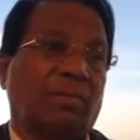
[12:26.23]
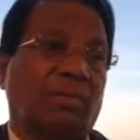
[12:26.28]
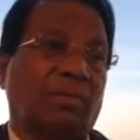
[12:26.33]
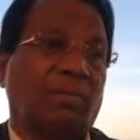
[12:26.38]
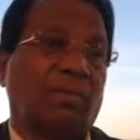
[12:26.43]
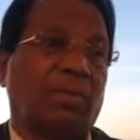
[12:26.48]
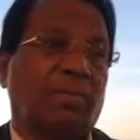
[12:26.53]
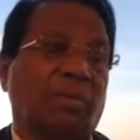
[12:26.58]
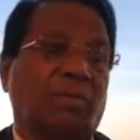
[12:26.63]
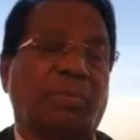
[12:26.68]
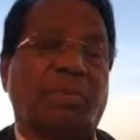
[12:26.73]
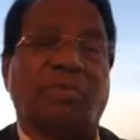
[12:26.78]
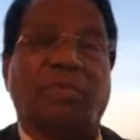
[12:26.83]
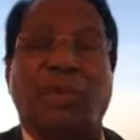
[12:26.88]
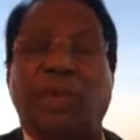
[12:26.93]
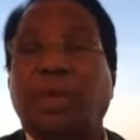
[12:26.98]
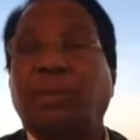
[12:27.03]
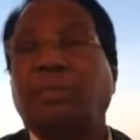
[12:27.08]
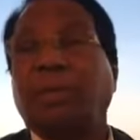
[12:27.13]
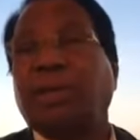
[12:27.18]
which will be
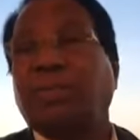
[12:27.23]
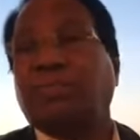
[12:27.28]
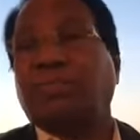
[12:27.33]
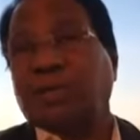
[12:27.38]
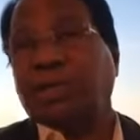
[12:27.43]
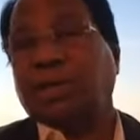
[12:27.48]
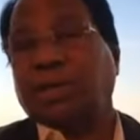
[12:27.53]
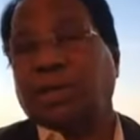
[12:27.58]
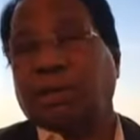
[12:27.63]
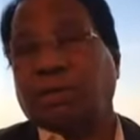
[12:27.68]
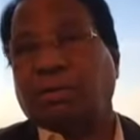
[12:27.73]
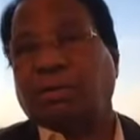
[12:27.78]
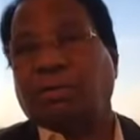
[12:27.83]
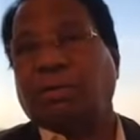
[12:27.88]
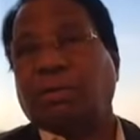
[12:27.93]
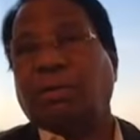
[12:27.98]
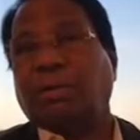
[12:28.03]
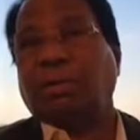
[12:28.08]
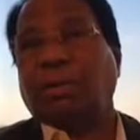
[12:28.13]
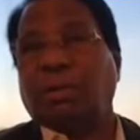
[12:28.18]
very beneficial
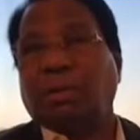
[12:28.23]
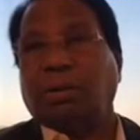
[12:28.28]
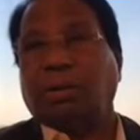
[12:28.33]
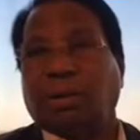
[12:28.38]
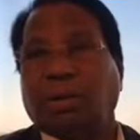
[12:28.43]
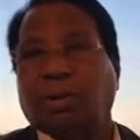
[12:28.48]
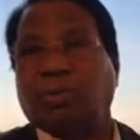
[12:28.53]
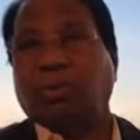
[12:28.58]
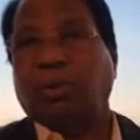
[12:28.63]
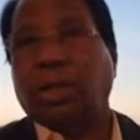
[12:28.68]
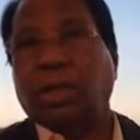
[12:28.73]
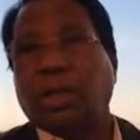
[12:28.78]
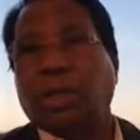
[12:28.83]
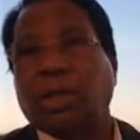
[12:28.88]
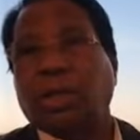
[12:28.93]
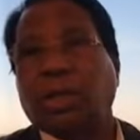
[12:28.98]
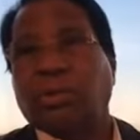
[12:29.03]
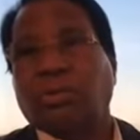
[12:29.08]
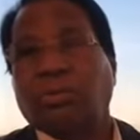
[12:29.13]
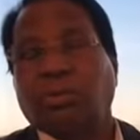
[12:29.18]
not
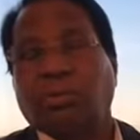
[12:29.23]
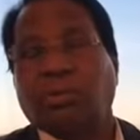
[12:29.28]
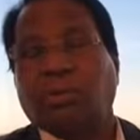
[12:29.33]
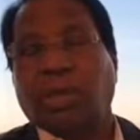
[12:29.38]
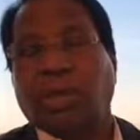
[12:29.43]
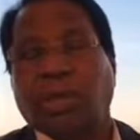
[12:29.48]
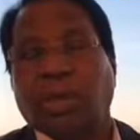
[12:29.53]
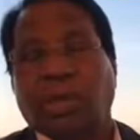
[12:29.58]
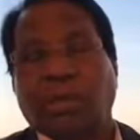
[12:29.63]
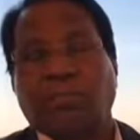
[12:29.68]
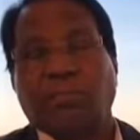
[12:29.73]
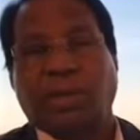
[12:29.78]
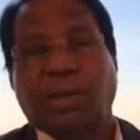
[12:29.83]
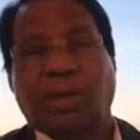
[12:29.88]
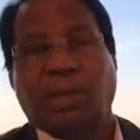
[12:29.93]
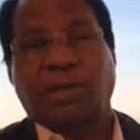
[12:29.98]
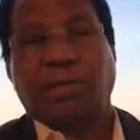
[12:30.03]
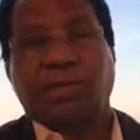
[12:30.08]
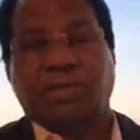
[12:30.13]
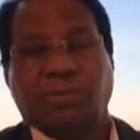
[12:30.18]
only to our alumni